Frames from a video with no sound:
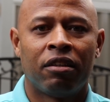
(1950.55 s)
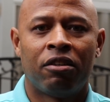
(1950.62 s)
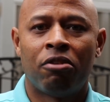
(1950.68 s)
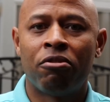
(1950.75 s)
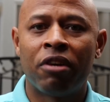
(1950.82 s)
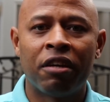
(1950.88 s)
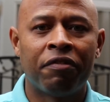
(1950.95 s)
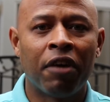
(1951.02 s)

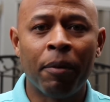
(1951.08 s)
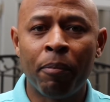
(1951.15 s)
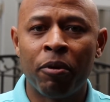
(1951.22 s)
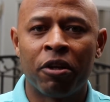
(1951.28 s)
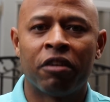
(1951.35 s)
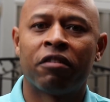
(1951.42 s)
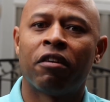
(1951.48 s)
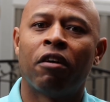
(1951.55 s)
Don't give up
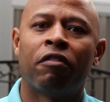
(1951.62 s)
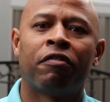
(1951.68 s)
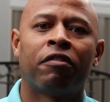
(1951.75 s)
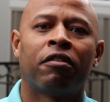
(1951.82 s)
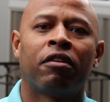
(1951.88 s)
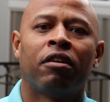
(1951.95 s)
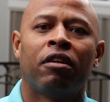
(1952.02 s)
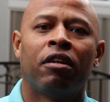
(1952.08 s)
on yourself.
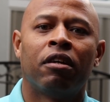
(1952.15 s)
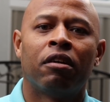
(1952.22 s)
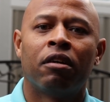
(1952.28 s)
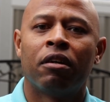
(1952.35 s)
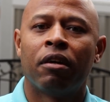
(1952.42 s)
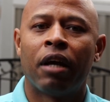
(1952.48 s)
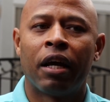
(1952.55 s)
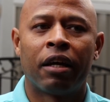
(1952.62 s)

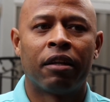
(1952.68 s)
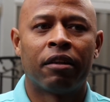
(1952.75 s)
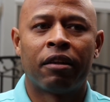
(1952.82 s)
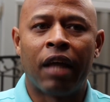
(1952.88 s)
Like,